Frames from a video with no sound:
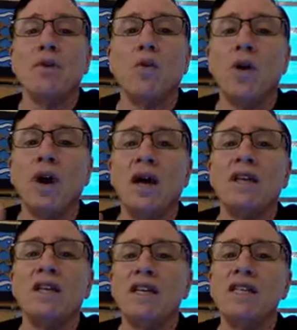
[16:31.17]

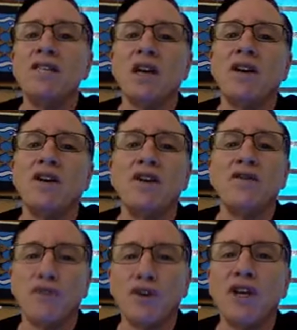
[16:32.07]
One, he's going to
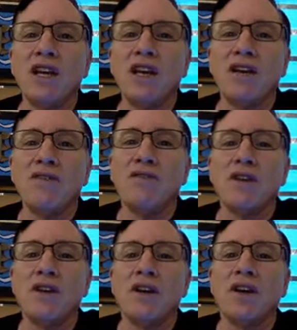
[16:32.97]
forgive,
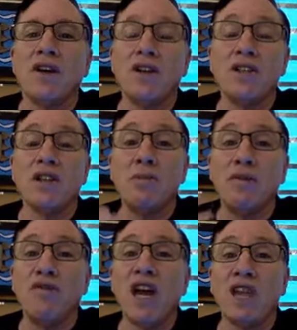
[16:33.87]
or he's going to be
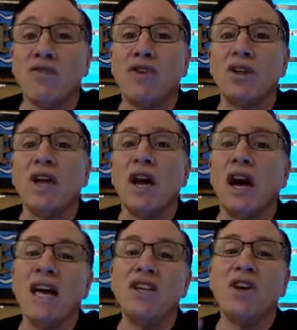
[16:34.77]
faithful.
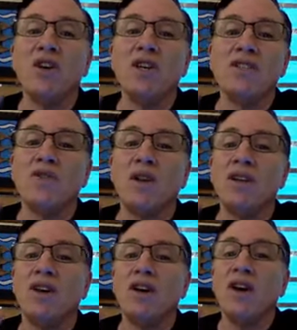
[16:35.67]
I know he's going
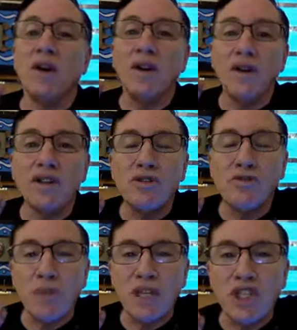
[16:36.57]
to
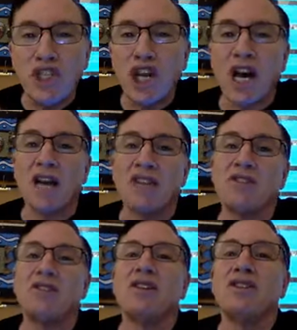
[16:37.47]
be
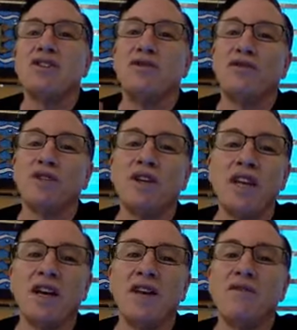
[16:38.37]
just to
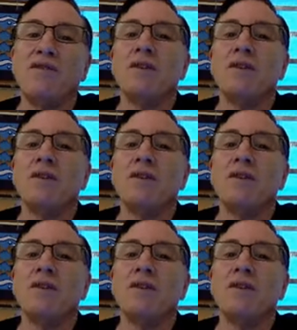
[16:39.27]
forgive.